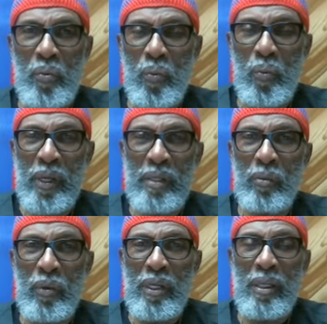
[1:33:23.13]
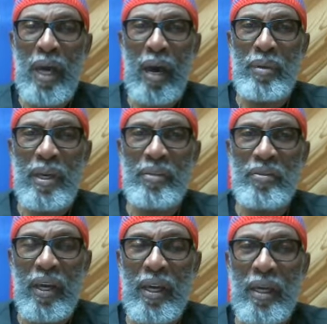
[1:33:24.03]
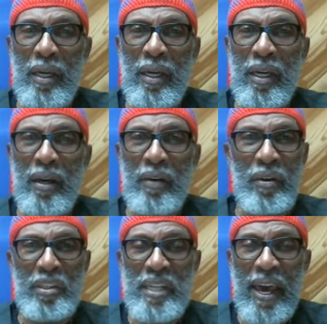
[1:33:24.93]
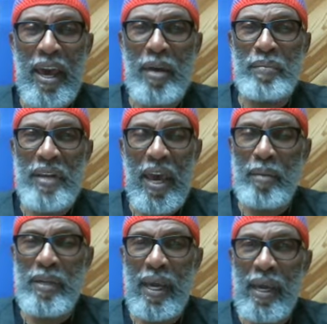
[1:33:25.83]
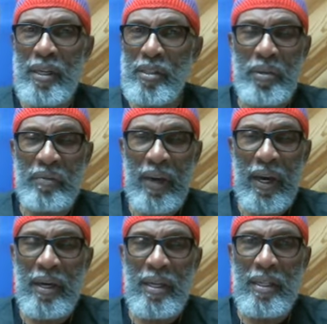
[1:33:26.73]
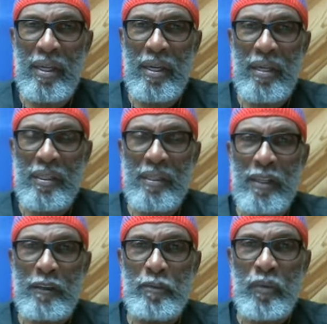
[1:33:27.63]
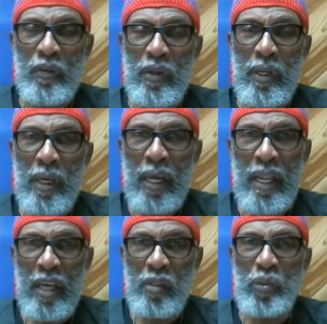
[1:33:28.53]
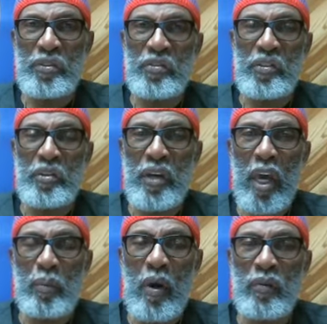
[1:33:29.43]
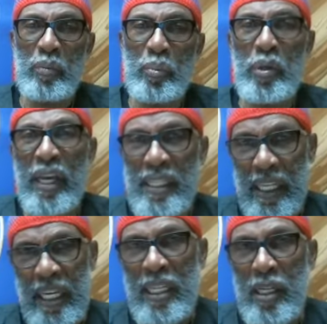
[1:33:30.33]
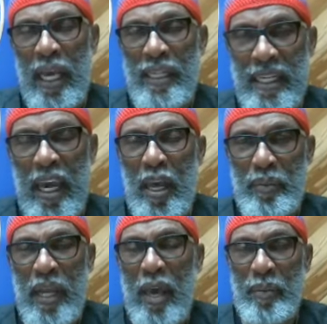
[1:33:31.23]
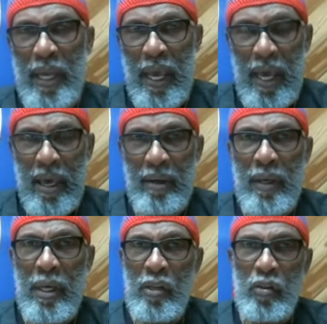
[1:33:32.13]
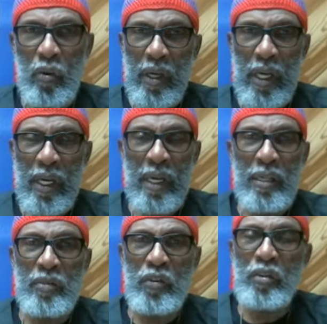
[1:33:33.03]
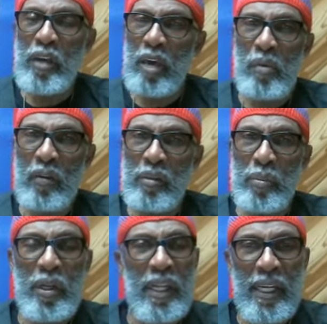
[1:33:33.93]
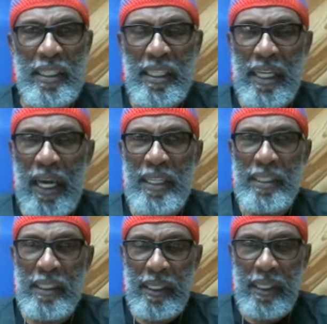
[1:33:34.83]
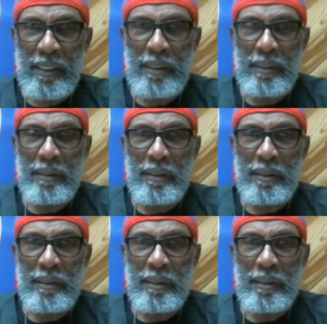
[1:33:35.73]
What did, what did Gabriel say? uh, time, time and a half, 2,500 years. See, and that's when the seal came off the book at the end of that time, time and a half. So again, the seal came off the book in 1896.